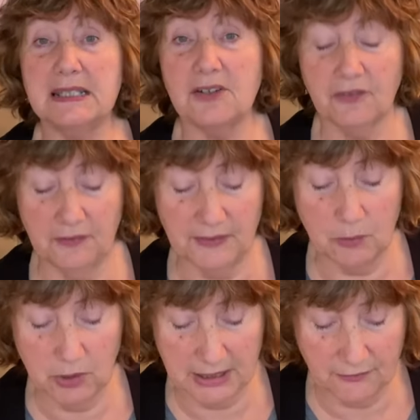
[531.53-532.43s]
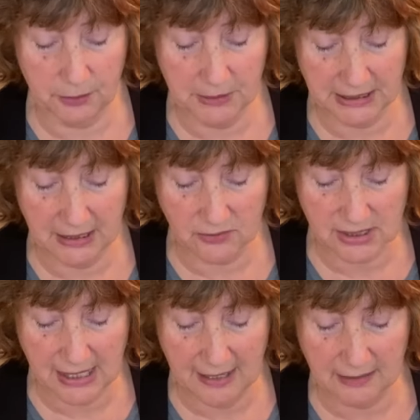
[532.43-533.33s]
different than what everybody
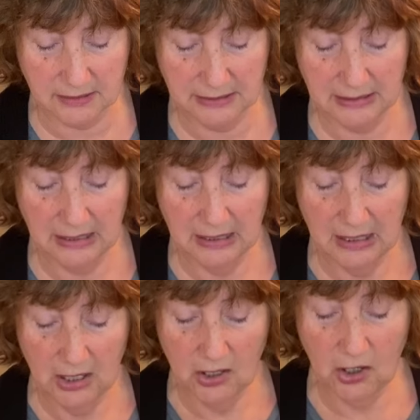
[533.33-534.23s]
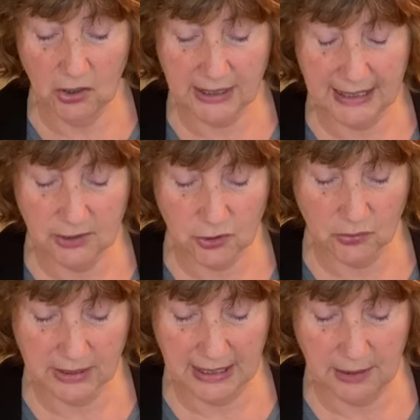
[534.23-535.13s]
else had. Archangel
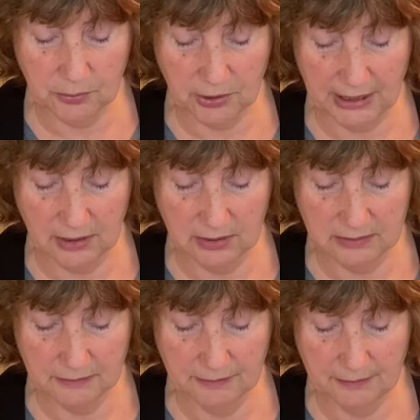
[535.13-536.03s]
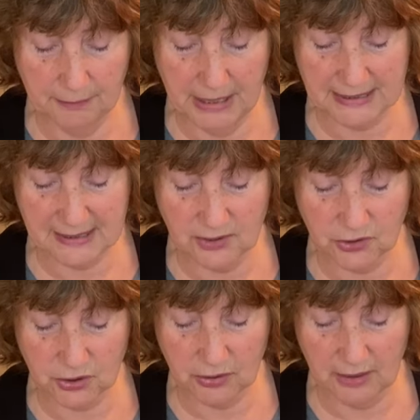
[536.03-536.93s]
Gabriel,
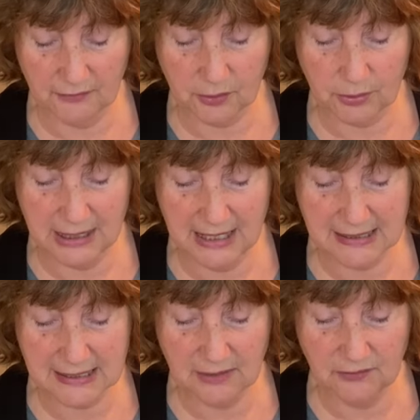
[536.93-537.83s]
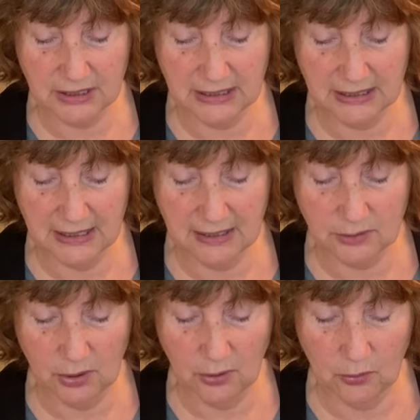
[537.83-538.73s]
messenger of creativity and
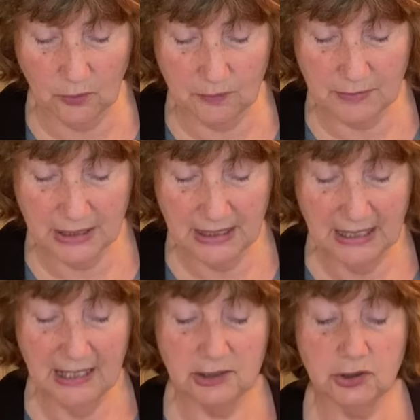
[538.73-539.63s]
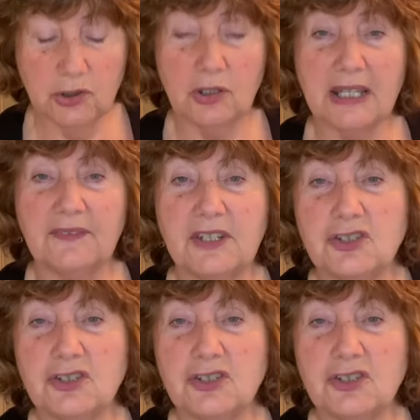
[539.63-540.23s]
hope. Look at the